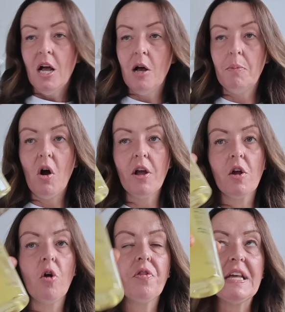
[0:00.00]
I
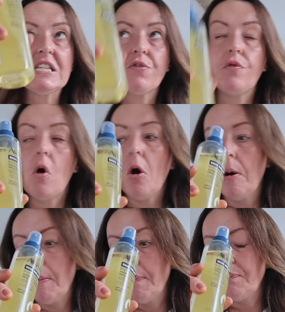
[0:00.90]
got this
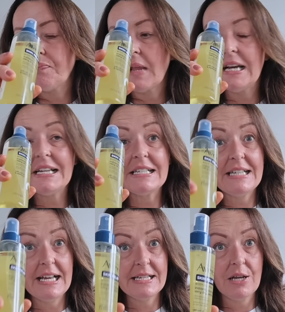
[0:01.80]
from
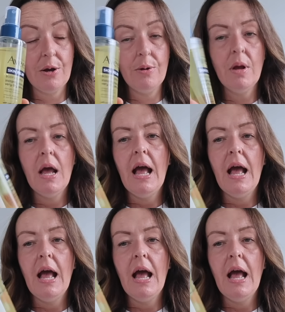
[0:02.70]
Tesco